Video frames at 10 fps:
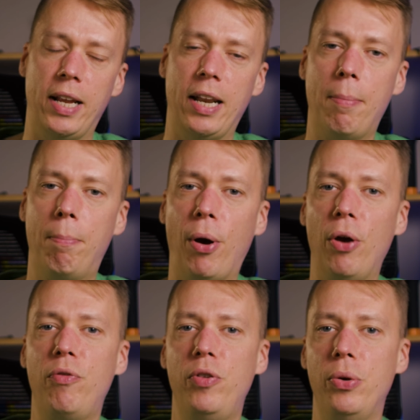it, and they're
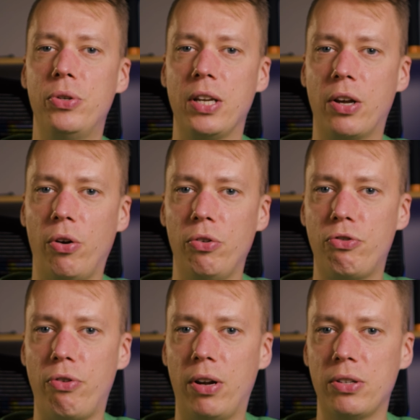both using
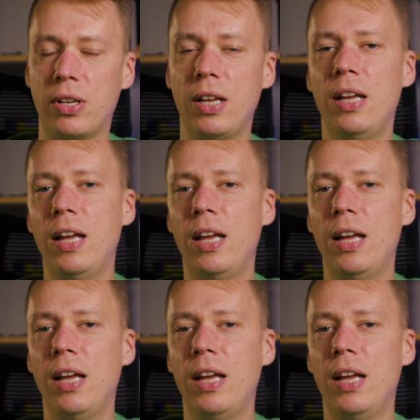contrast.